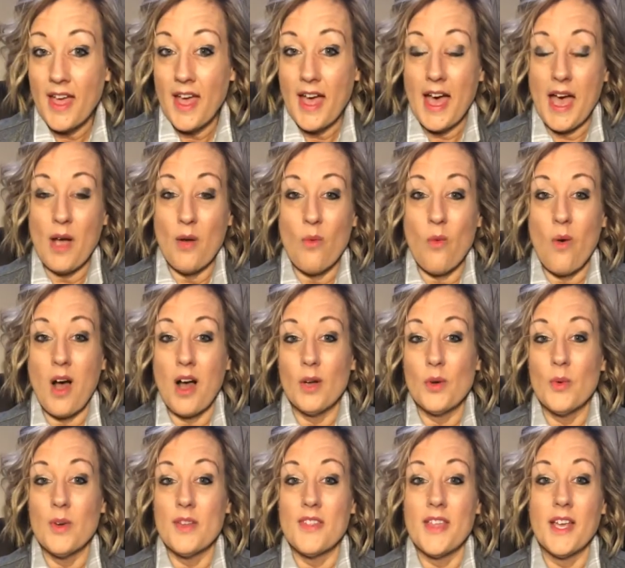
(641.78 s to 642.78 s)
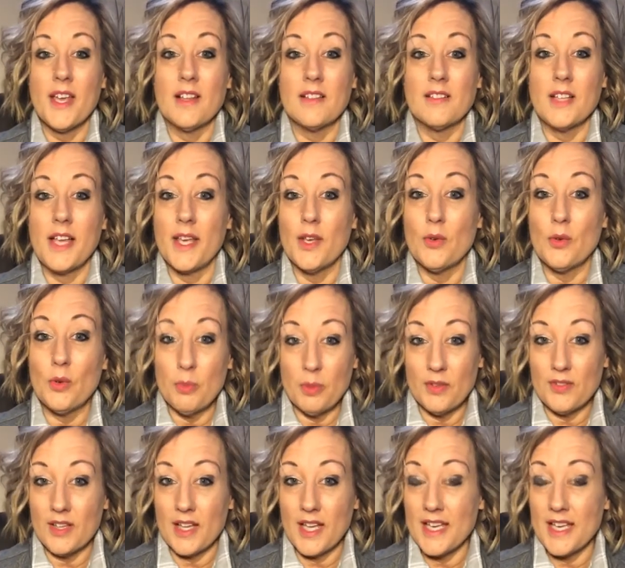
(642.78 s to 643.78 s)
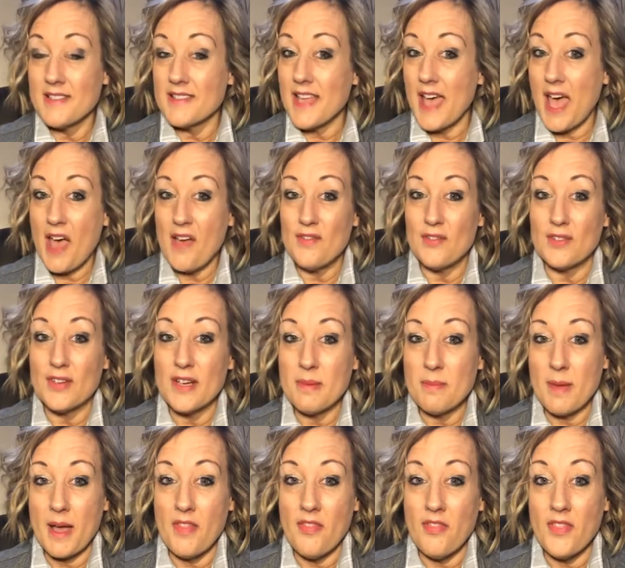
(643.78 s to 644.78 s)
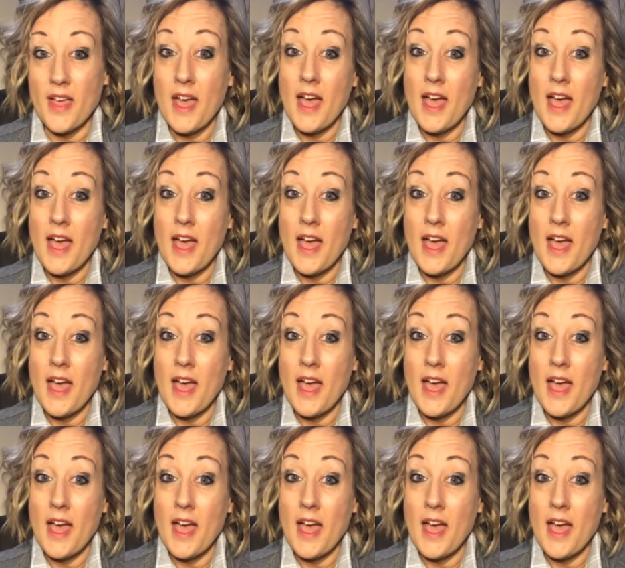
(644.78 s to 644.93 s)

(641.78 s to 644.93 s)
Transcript: I walk with a group of clients every month.